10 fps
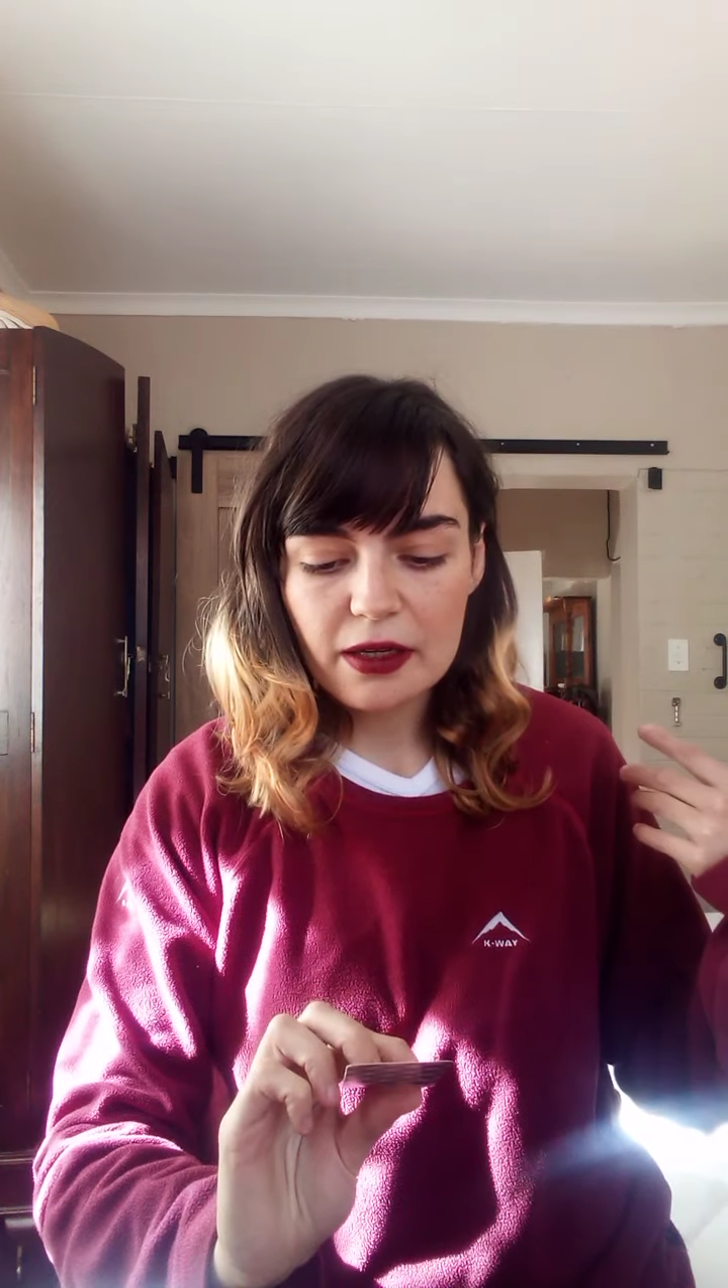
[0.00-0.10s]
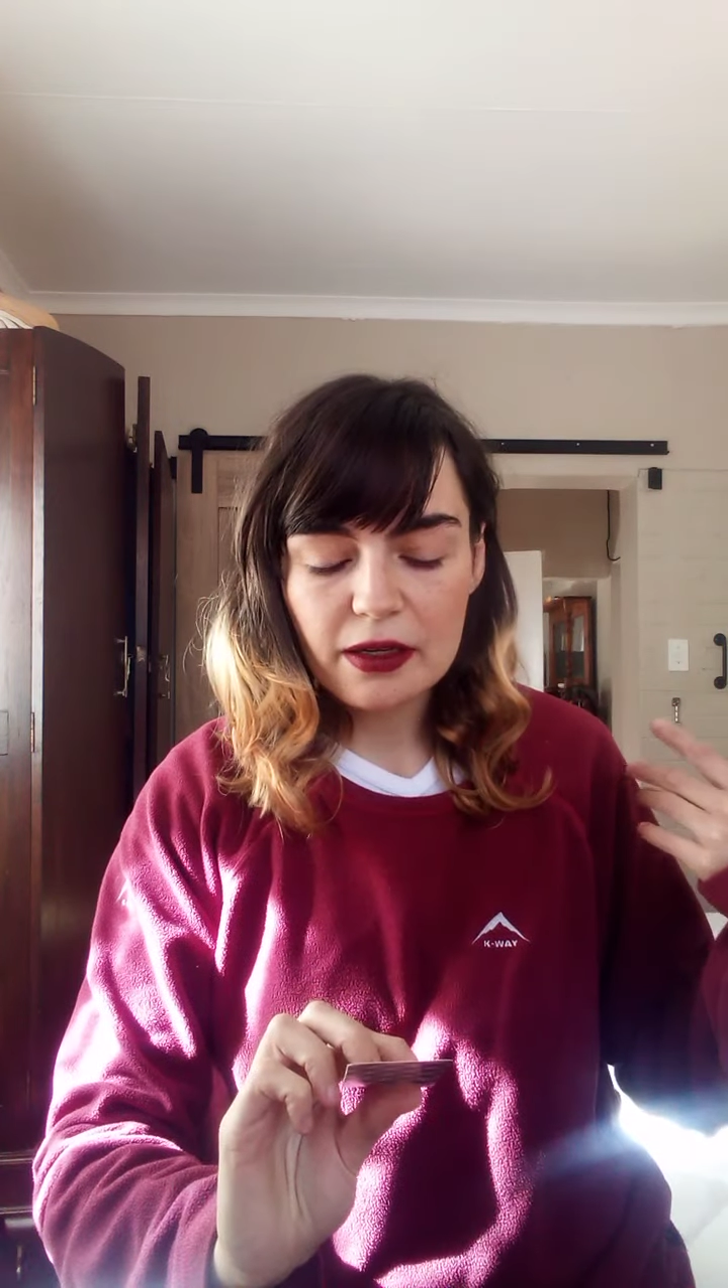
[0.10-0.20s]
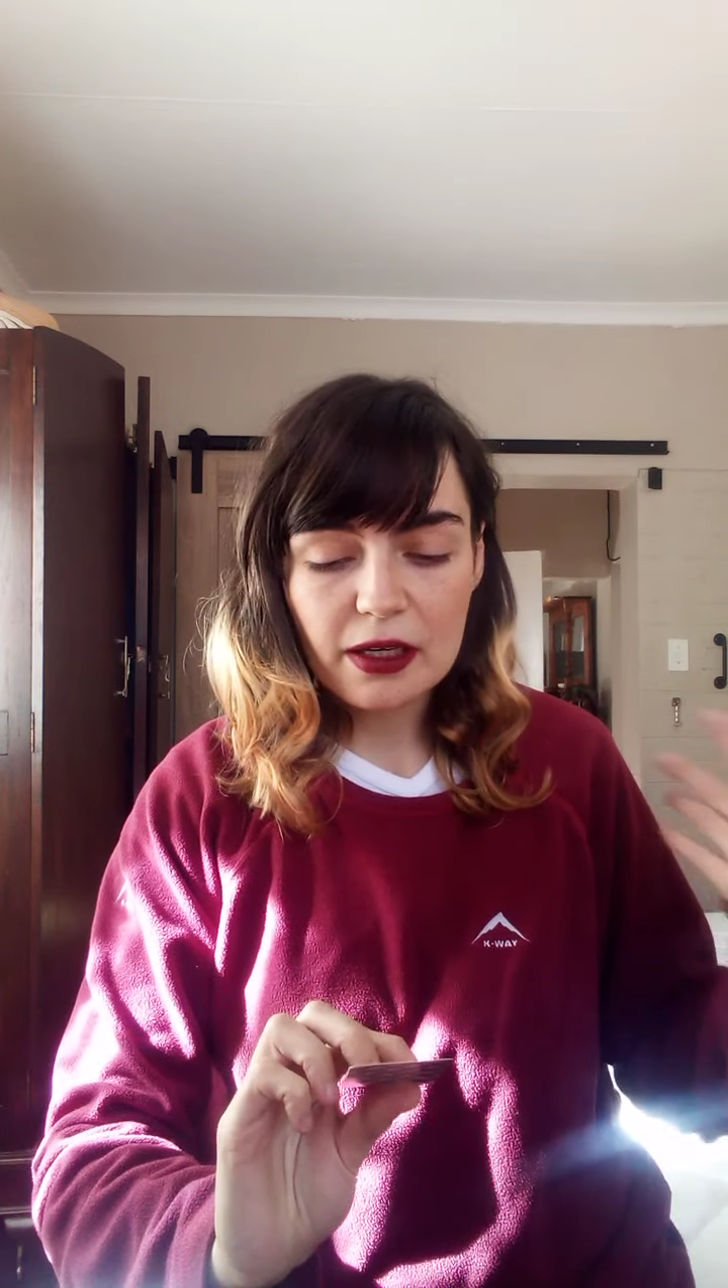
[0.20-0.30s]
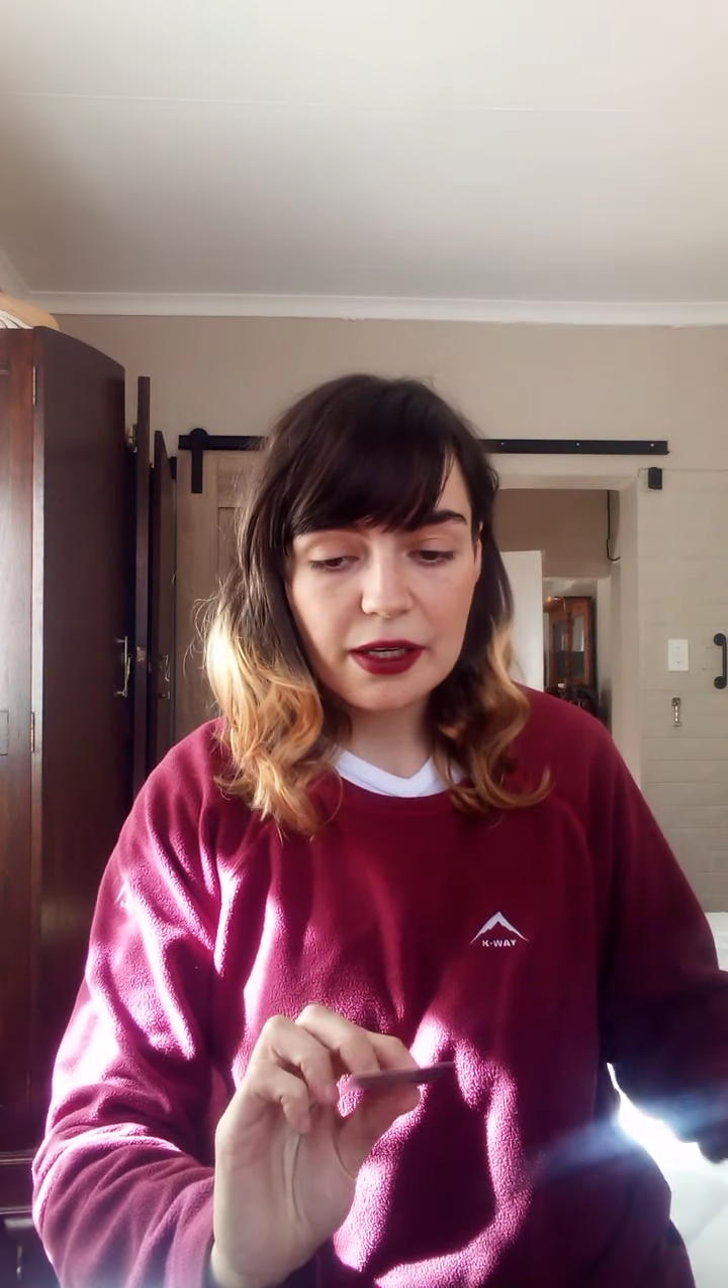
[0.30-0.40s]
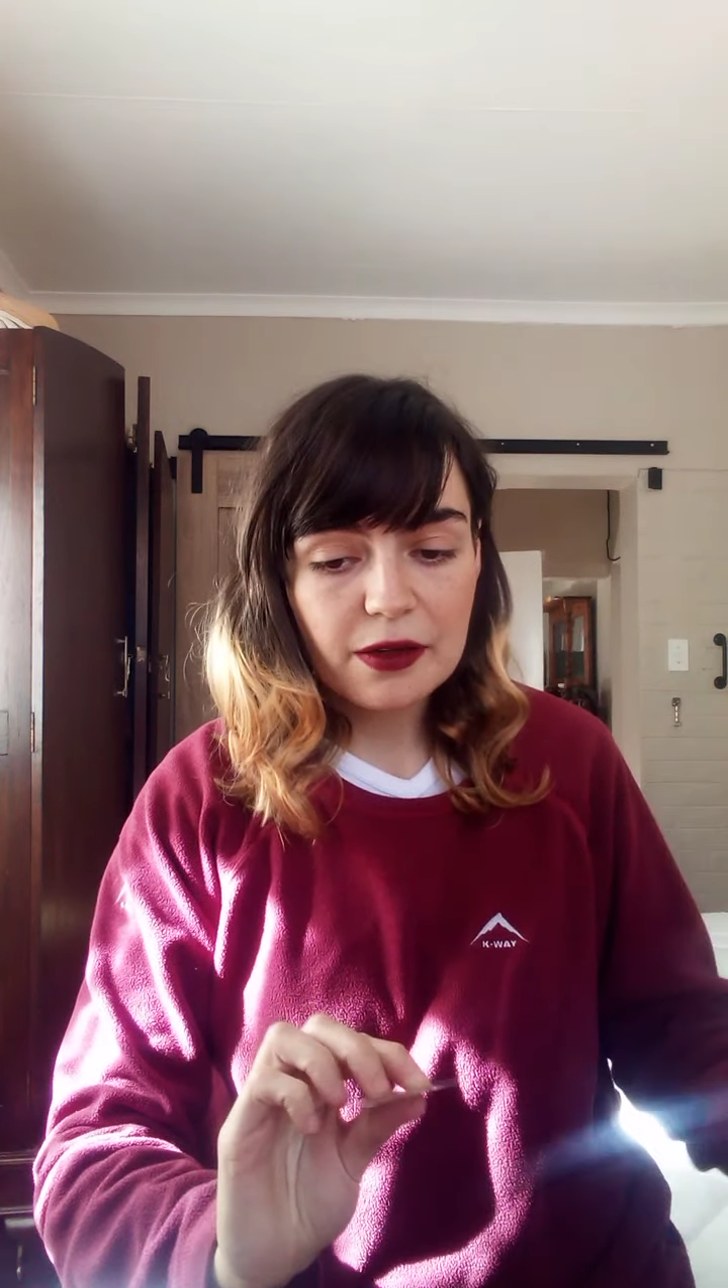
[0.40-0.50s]
a
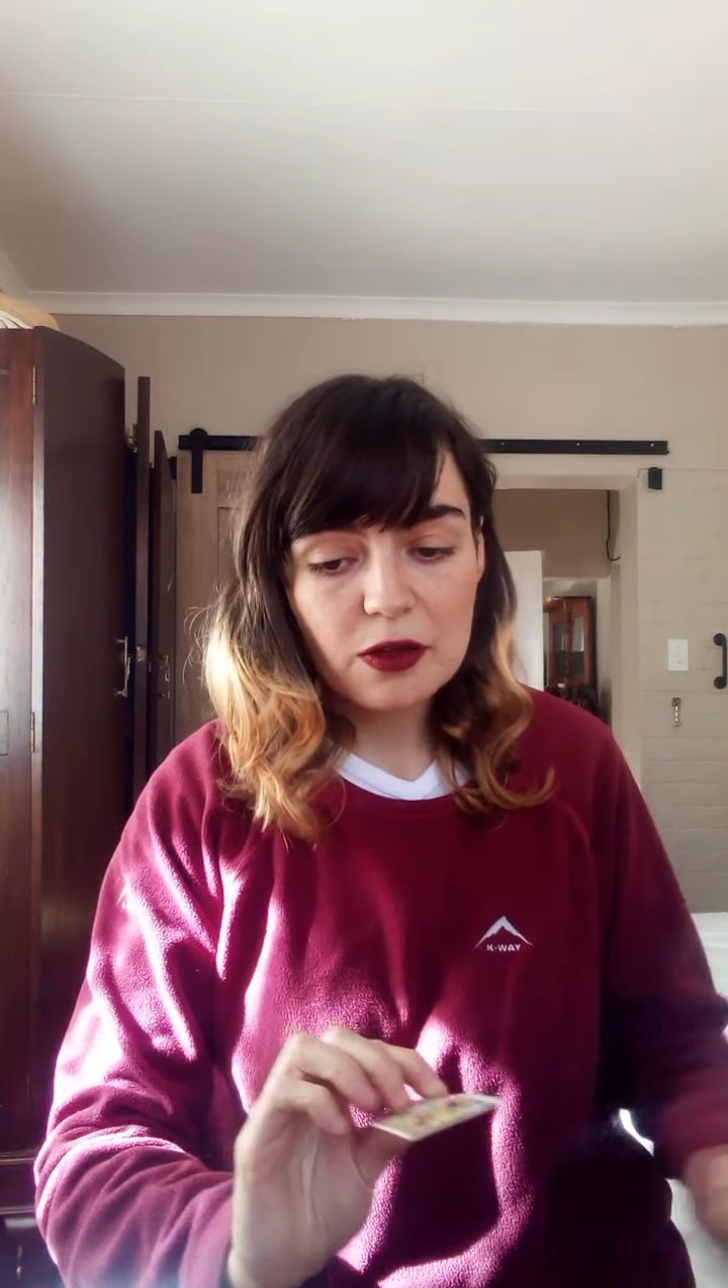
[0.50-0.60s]
legal